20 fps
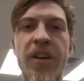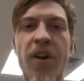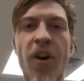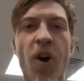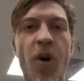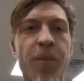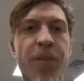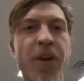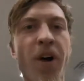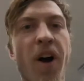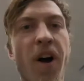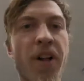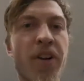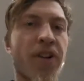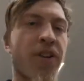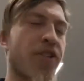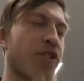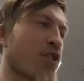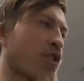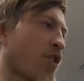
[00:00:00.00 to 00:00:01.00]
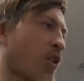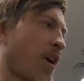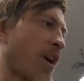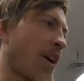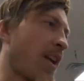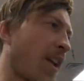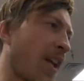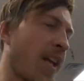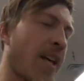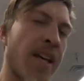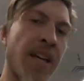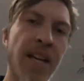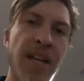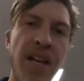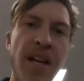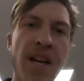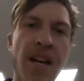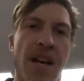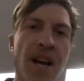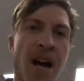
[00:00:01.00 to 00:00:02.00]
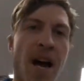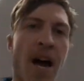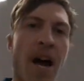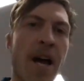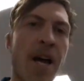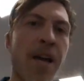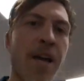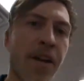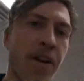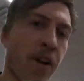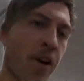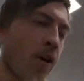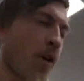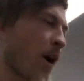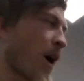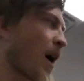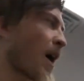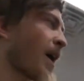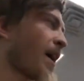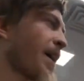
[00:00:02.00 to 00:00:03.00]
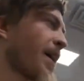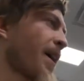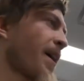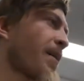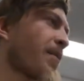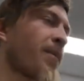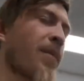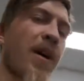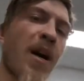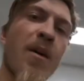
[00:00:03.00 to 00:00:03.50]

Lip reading: Hope y'all are enjoying it. I know I am.